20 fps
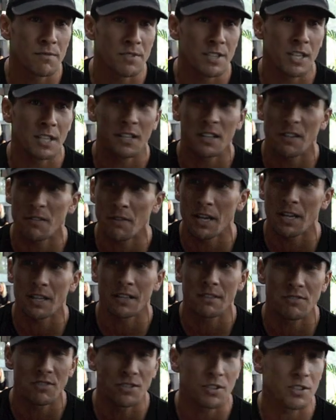centred around
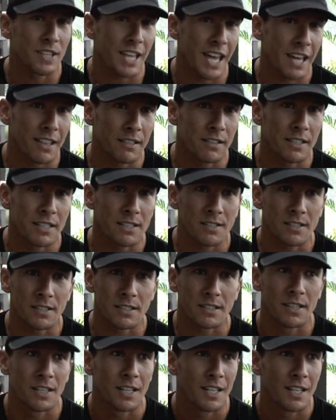certain athletes and